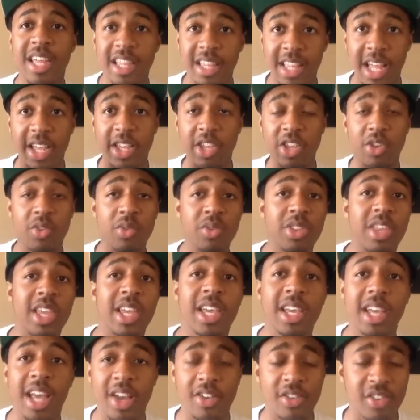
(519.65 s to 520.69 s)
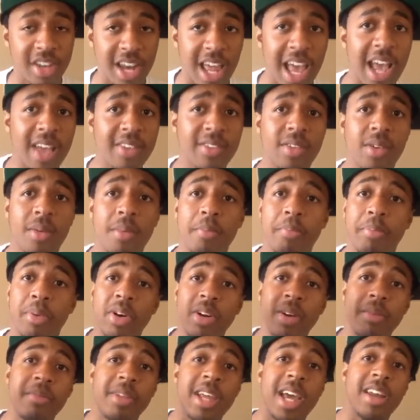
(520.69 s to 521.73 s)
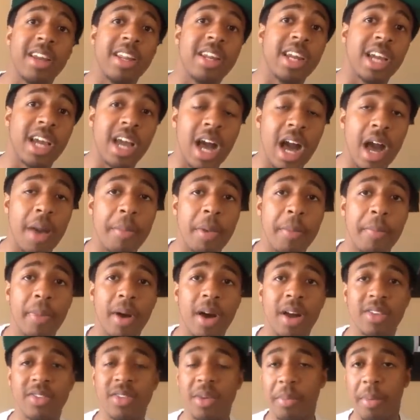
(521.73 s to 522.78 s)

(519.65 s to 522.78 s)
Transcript: that you think I should ask them, put them down in the comment box.